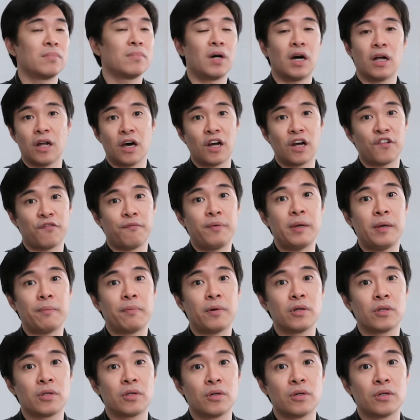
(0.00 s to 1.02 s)
A lot of
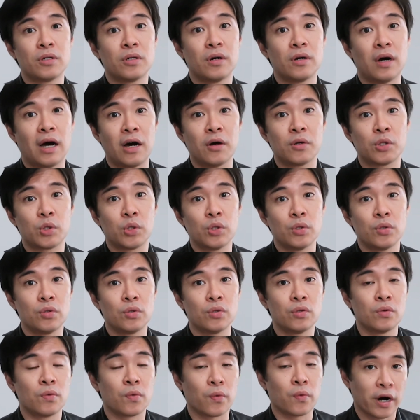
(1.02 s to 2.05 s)
people don't know how
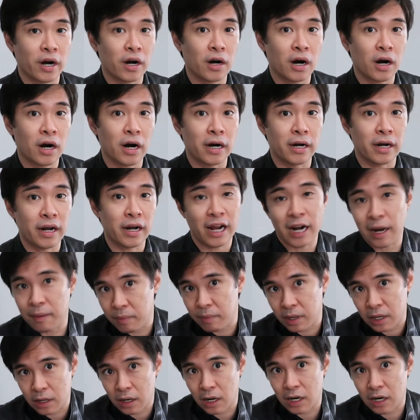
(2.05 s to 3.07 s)
to work hard. And I'm
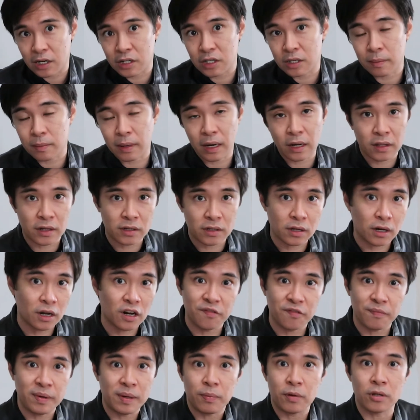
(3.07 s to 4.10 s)
being honest about this. A
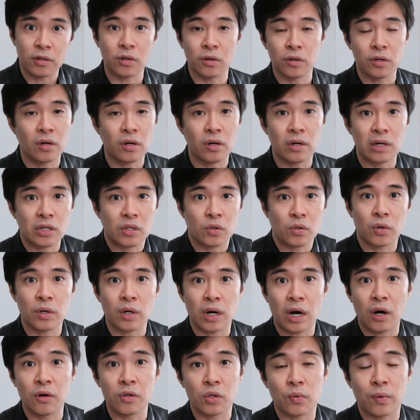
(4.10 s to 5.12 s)
lot of people don't know
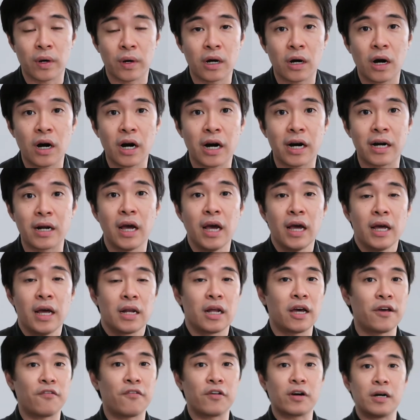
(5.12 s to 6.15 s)
how to work hard.
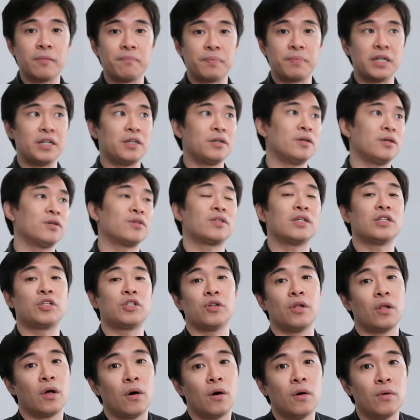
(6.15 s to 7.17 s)
Now, if a company knows that
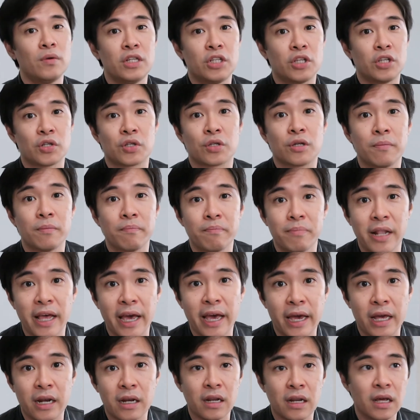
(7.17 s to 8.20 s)
you'll only just
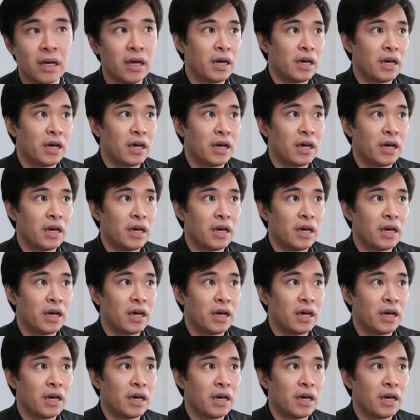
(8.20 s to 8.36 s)
complain,